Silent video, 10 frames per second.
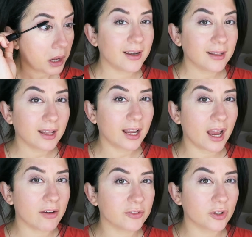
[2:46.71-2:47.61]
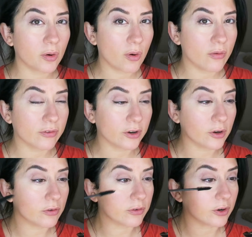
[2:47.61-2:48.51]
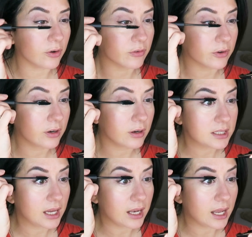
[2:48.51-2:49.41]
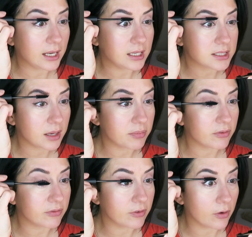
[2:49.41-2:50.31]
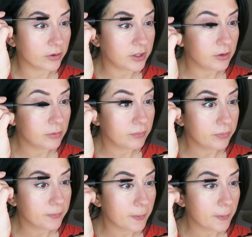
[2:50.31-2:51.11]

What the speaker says: Finding that I have to go over and over and over to get any type of volume.